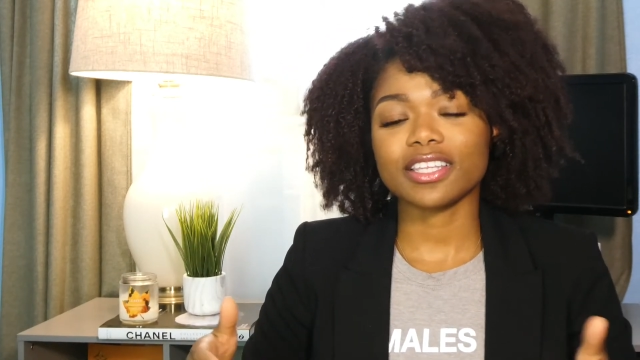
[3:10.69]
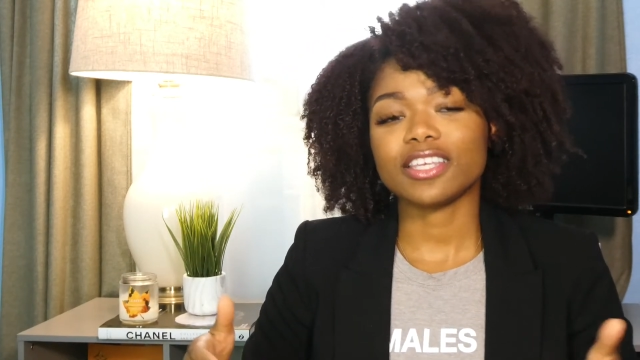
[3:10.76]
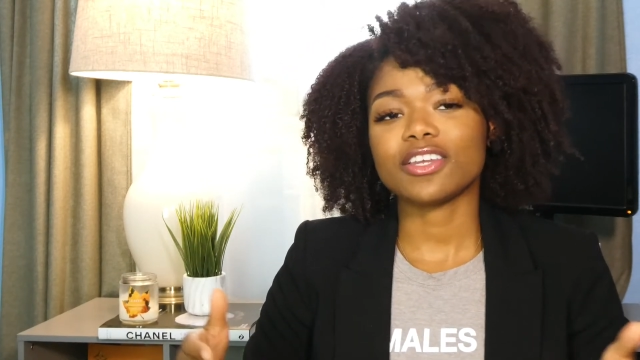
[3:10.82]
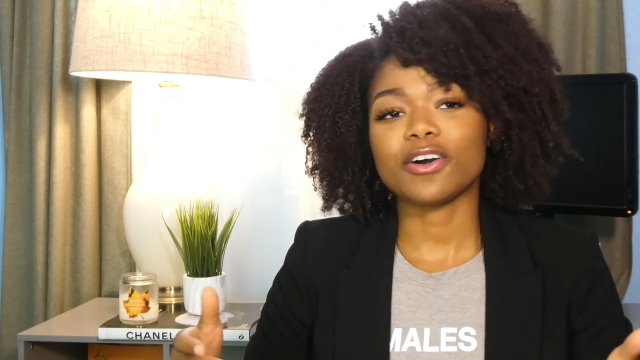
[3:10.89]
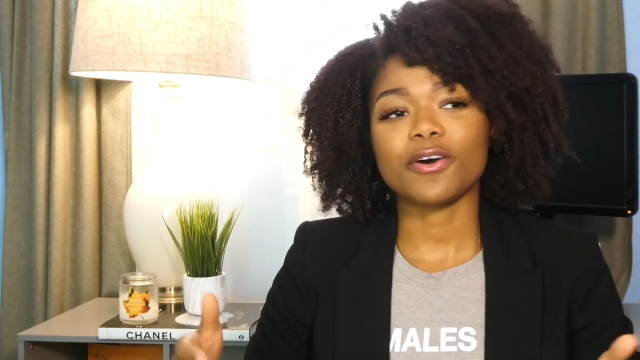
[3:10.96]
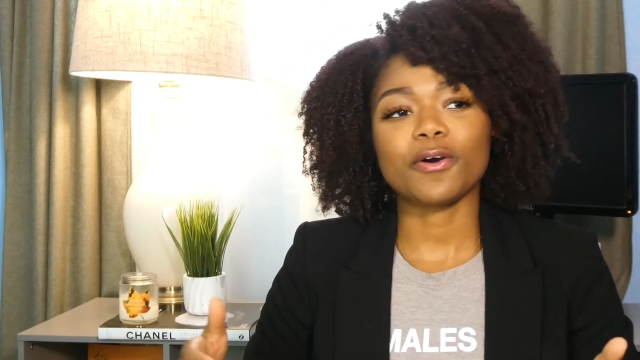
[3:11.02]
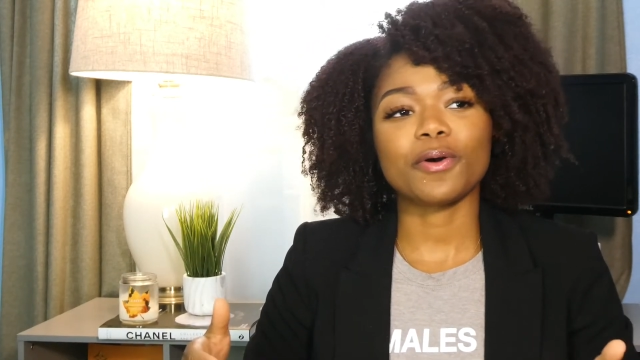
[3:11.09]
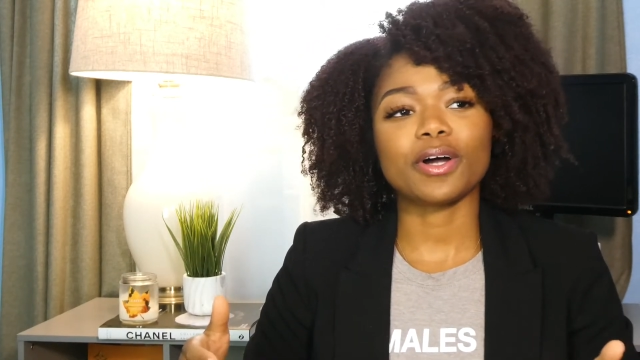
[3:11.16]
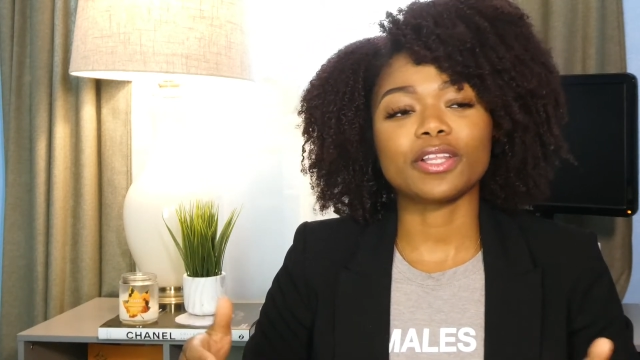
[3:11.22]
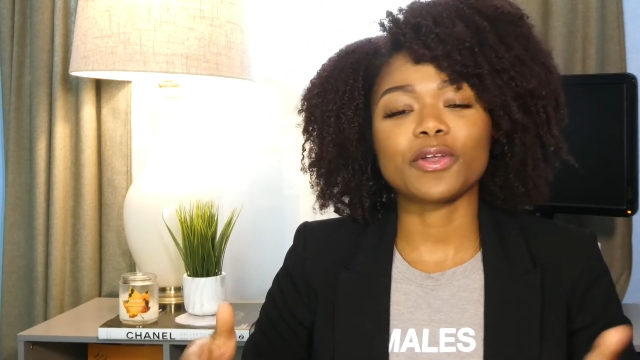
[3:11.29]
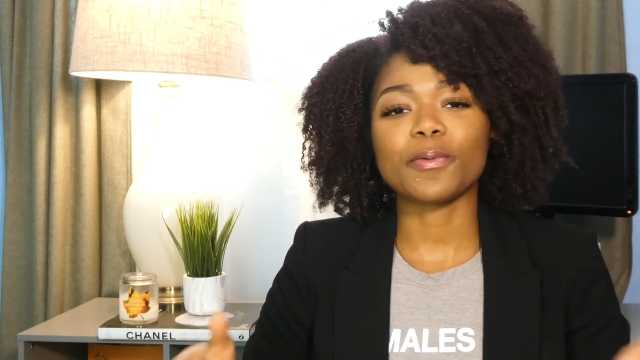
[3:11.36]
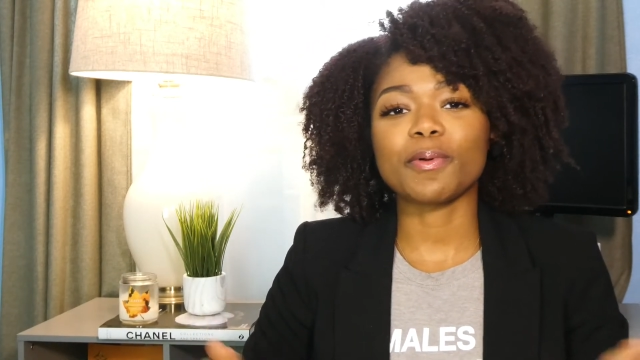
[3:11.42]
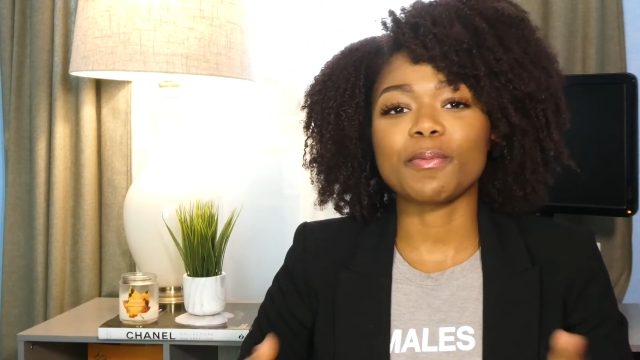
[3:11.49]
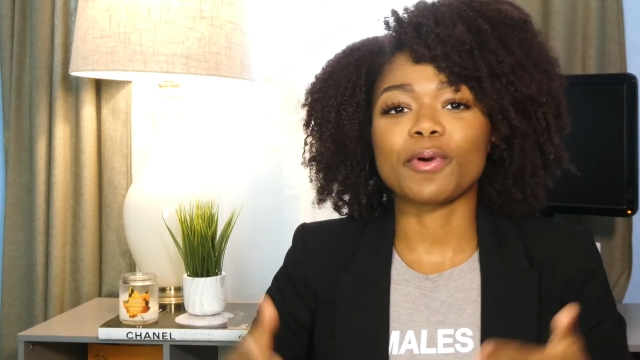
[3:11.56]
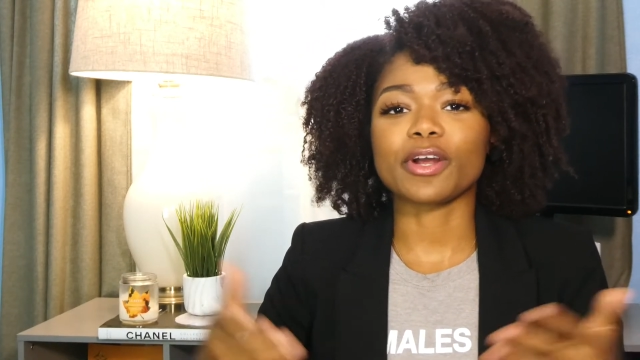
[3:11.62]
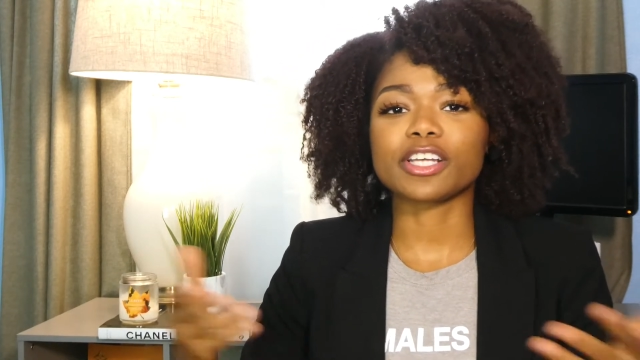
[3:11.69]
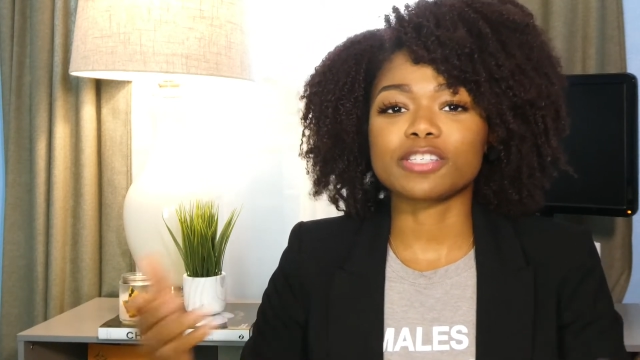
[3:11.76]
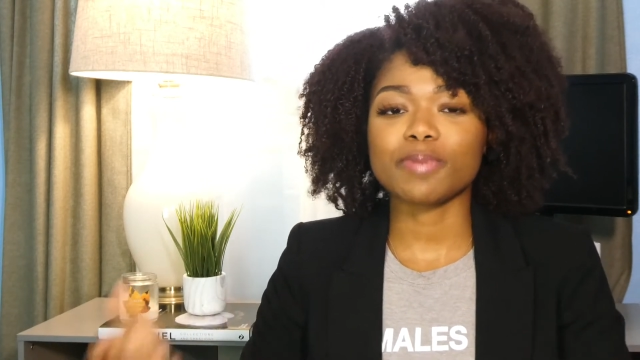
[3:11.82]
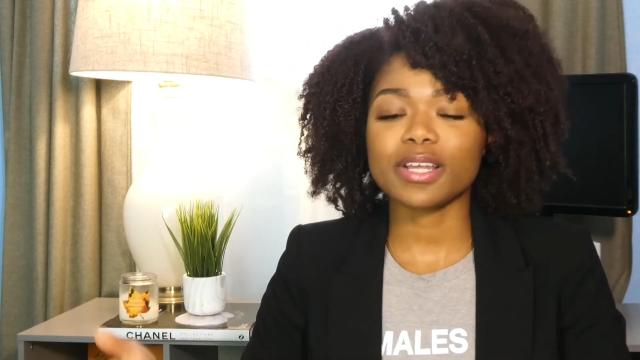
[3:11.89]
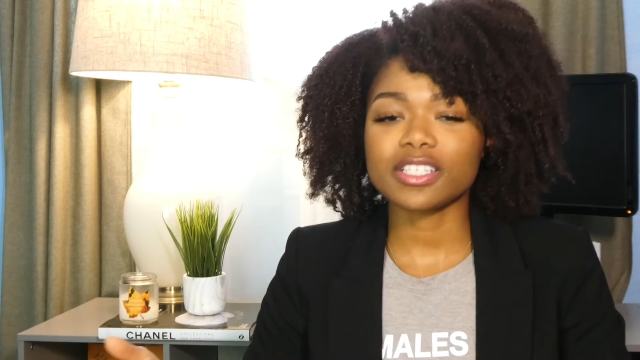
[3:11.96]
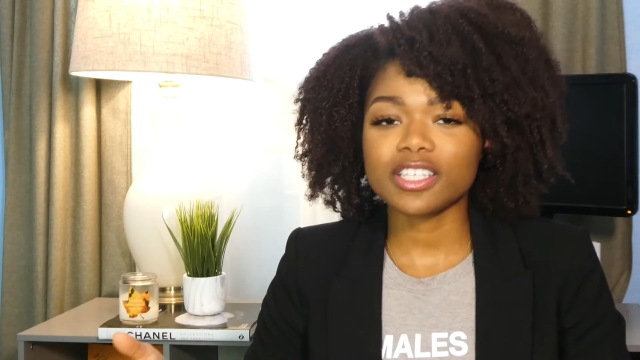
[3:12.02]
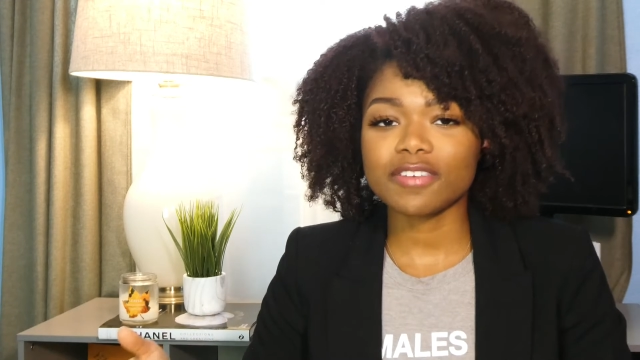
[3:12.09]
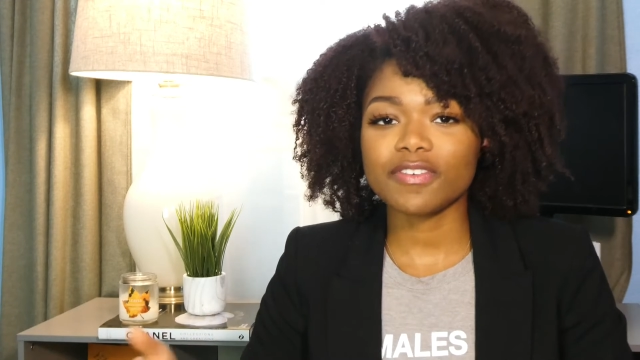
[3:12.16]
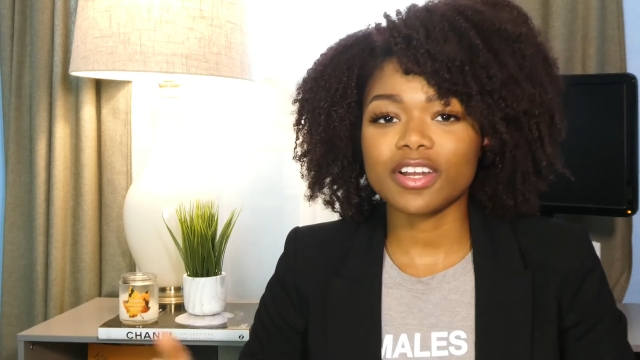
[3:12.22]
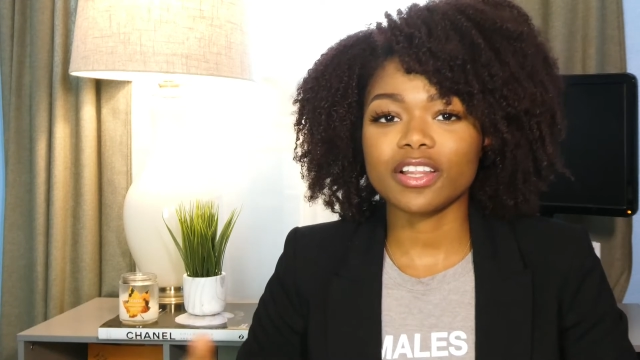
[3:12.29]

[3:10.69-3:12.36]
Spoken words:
you know, a little bit more expensive